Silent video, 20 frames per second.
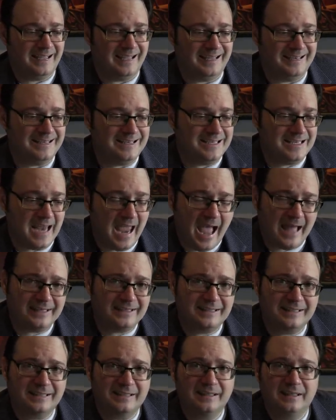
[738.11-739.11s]
And
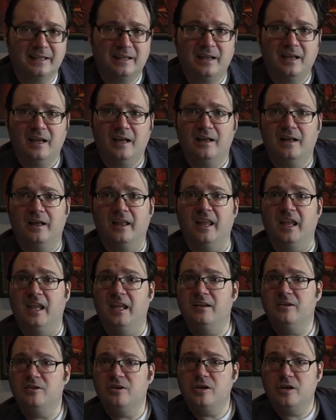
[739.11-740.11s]
yet,
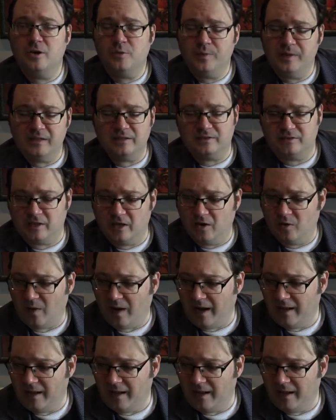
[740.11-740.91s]
in doing so,